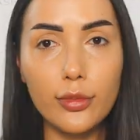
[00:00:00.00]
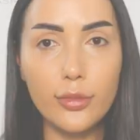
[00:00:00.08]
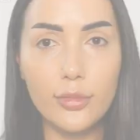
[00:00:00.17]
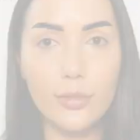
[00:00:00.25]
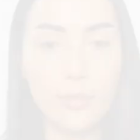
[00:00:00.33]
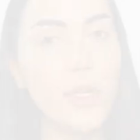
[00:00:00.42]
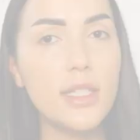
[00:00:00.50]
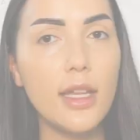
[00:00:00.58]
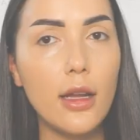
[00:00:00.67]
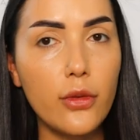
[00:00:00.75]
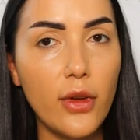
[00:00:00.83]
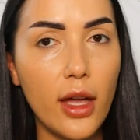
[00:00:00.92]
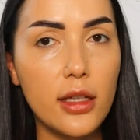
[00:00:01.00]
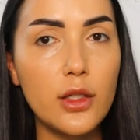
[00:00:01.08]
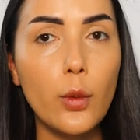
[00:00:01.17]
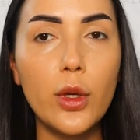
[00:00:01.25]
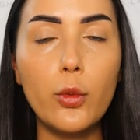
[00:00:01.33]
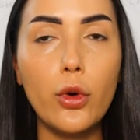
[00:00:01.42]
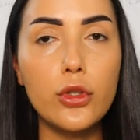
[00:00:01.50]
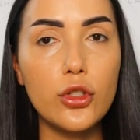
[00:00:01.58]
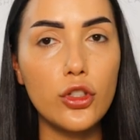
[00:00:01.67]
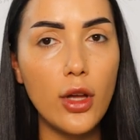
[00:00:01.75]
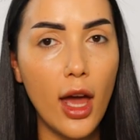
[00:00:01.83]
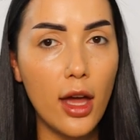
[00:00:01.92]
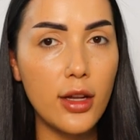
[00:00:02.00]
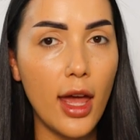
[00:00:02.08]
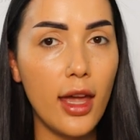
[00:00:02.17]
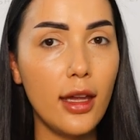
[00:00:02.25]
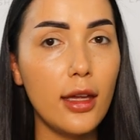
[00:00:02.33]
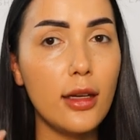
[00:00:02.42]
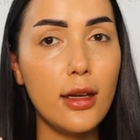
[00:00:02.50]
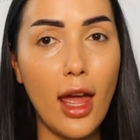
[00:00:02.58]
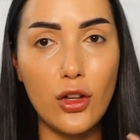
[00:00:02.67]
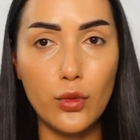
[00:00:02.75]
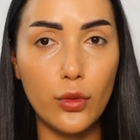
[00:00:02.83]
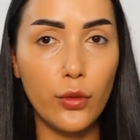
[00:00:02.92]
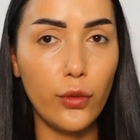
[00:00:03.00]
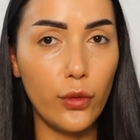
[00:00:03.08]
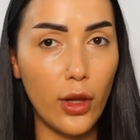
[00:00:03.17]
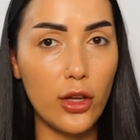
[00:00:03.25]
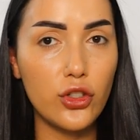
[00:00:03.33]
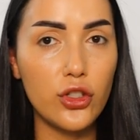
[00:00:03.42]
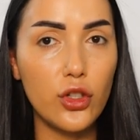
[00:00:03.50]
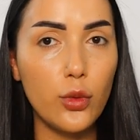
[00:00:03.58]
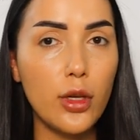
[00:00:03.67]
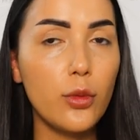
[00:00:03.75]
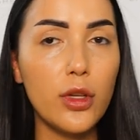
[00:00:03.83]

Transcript: Before we set our face, we want to add a natural flush to it.